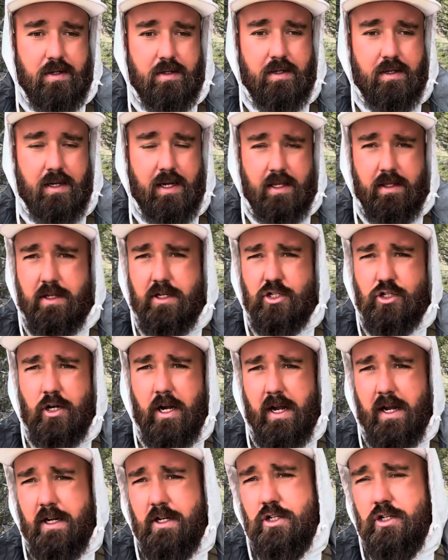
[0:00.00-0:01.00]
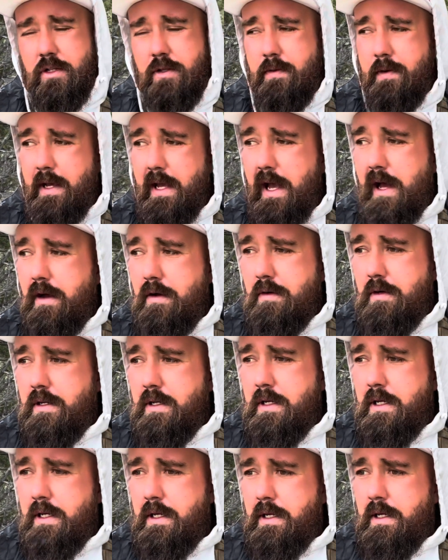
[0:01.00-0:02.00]
in this drainage on the way out
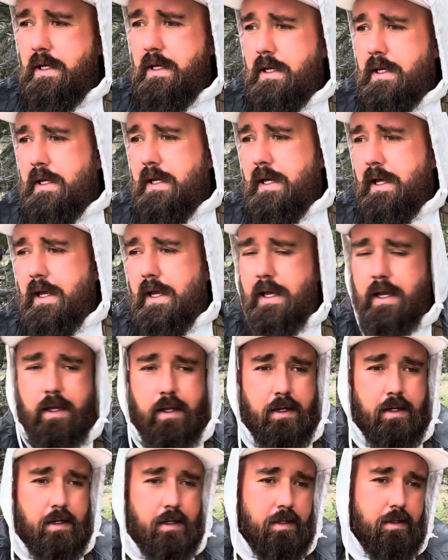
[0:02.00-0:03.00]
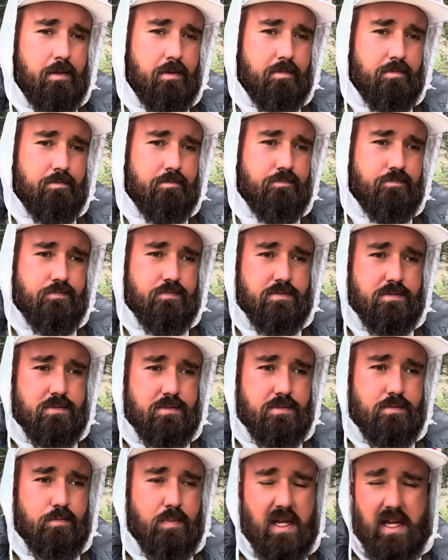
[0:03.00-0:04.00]
and
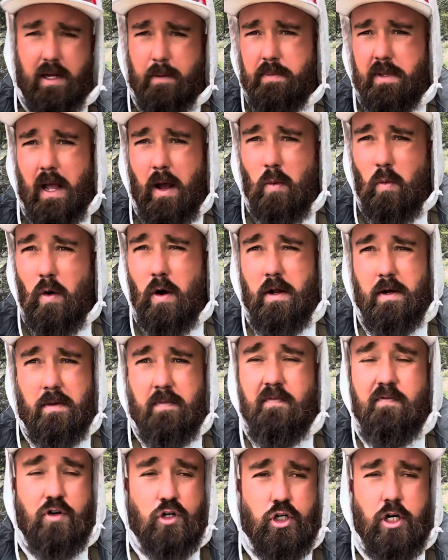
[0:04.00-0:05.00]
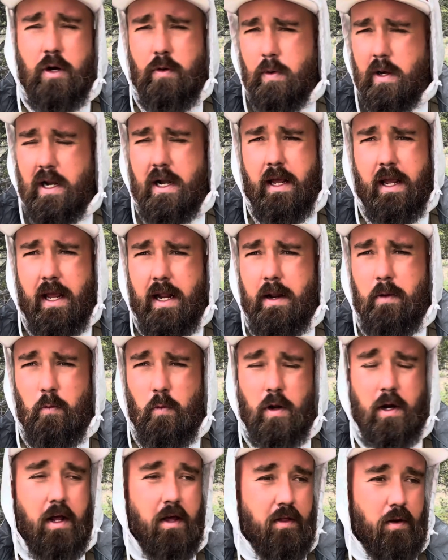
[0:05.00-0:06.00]
pick up that one. For sure we're gonna get
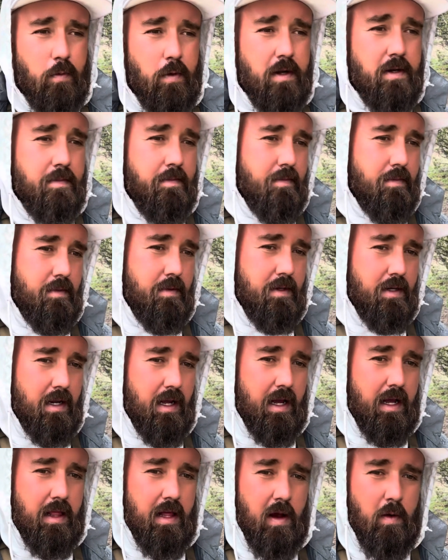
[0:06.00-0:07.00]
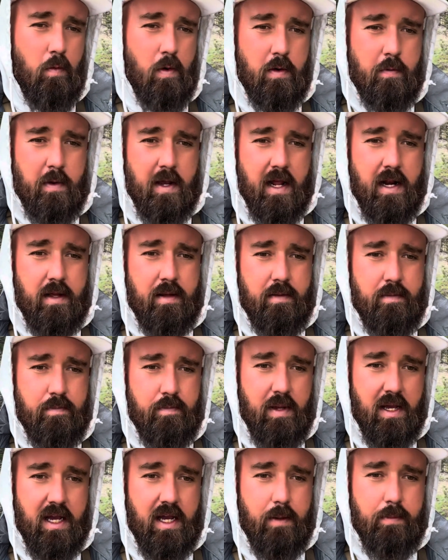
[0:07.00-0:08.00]
one other one. I got that one we gotta
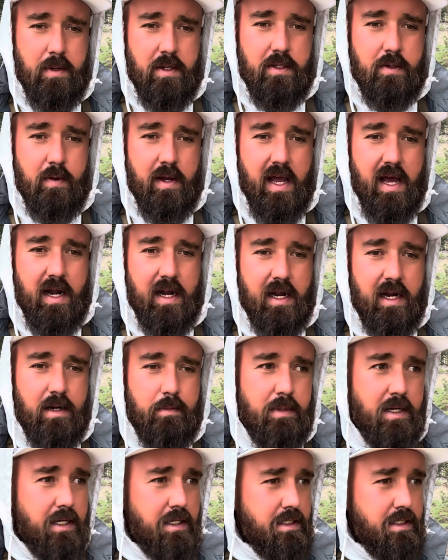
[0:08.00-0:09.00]
pick up on the way out of here, but